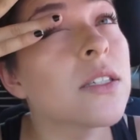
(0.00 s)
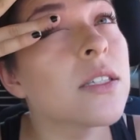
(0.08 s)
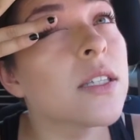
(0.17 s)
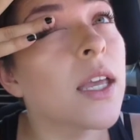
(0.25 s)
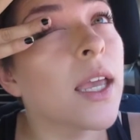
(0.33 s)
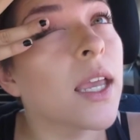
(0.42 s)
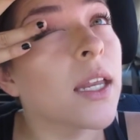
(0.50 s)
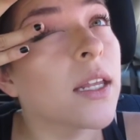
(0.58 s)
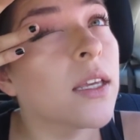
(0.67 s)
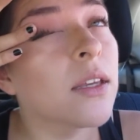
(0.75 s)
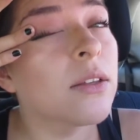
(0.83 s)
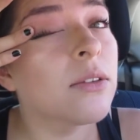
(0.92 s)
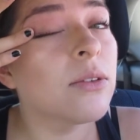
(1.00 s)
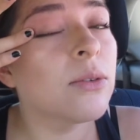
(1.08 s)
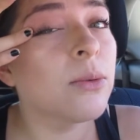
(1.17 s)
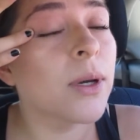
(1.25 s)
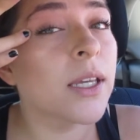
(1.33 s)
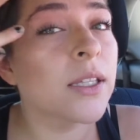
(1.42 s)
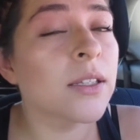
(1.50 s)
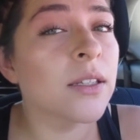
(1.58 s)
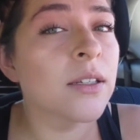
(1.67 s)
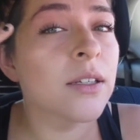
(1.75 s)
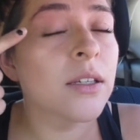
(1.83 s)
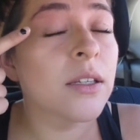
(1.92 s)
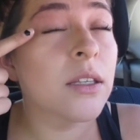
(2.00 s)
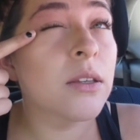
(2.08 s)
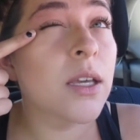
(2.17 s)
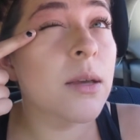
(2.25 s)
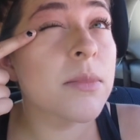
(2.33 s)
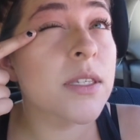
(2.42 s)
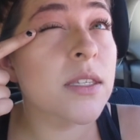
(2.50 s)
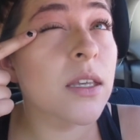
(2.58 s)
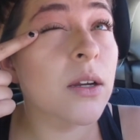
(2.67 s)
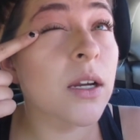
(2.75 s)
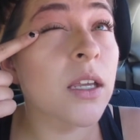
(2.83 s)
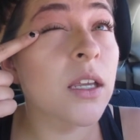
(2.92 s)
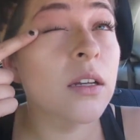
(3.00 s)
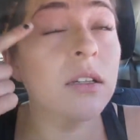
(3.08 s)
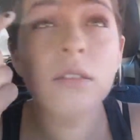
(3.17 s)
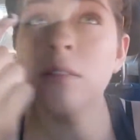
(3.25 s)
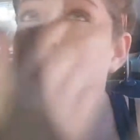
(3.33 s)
just hate it when you get mascara here.